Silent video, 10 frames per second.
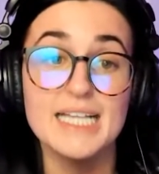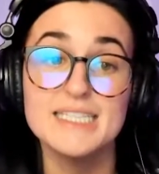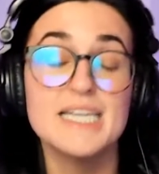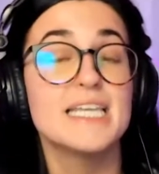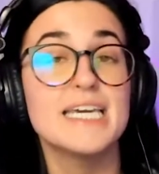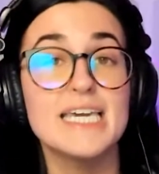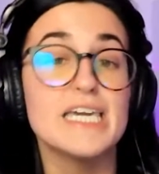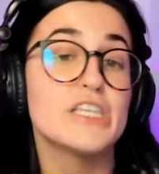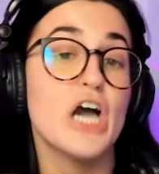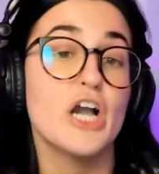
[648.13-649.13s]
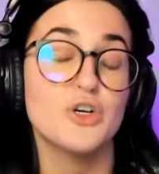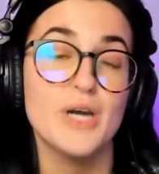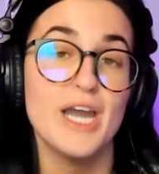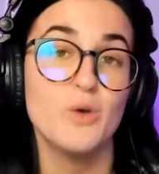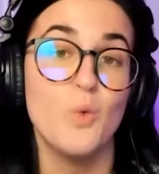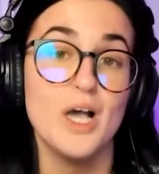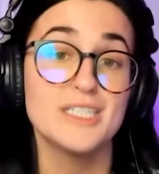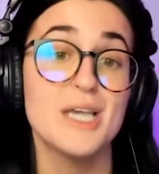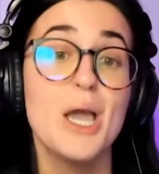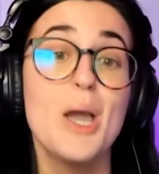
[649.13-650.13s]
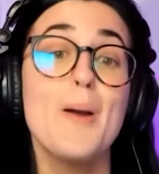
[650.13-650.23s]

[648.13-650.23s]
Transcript: and said that he thought Craig was